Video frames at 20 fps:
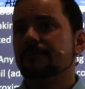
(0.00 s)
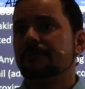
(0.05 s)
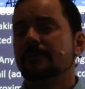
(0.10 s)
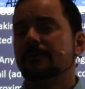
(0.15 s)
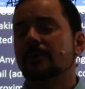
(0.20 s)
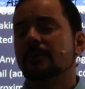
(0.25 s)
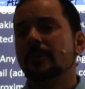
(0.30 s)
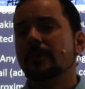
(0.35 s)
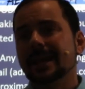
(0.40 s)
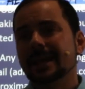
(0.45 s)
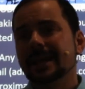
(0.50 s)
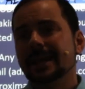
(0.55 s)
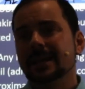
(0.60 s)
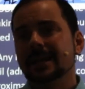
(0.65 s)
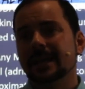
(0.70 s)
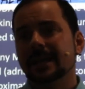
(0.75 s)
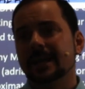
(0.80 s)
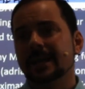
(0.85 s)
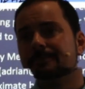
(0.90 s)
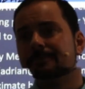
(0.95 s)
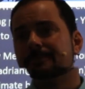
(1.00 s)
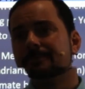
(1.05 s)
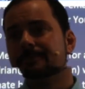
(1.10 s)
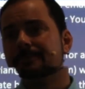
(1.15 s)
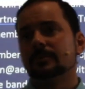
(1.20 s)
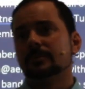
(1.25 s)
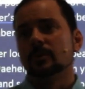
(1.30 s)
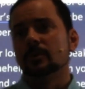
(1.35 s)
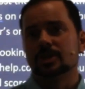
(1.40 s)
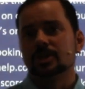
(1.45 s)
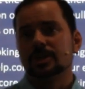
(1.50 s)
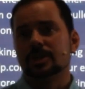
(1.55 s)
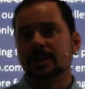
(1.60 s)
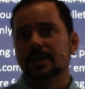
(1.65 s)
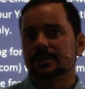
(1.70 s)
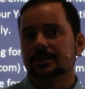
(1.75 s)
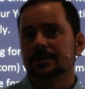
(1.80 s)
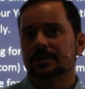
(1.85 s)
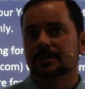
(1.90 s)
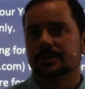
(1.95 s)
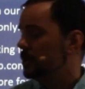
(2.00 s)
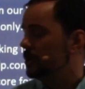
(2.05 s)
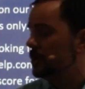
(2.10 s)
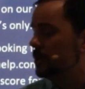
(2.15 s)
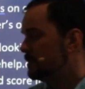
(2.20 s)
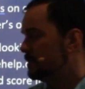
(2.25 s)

writing, Roshni, and this is also for